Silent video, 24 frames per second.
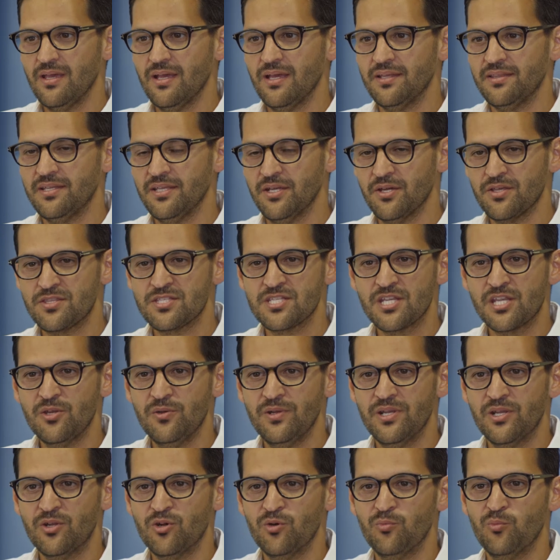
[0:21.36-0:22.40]
at the Earth
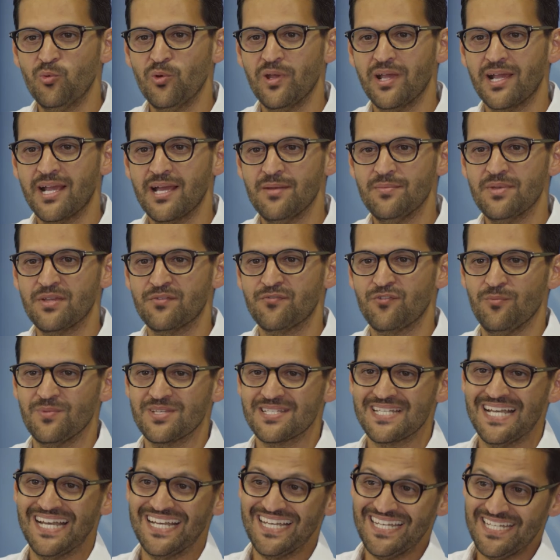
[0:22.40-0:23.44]
Security Group, we're coming from a
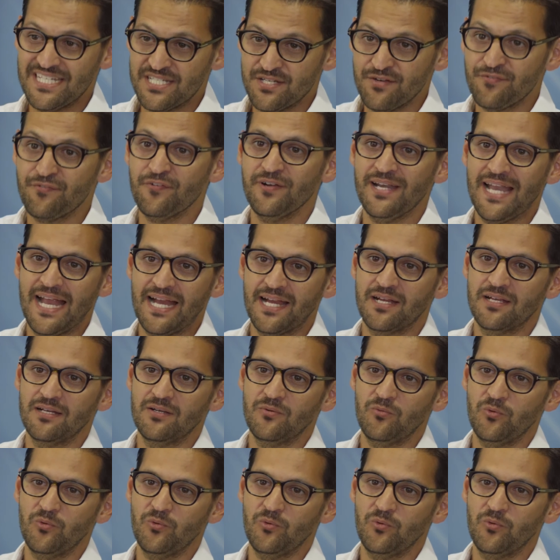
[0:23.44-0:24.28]
slightly different angle.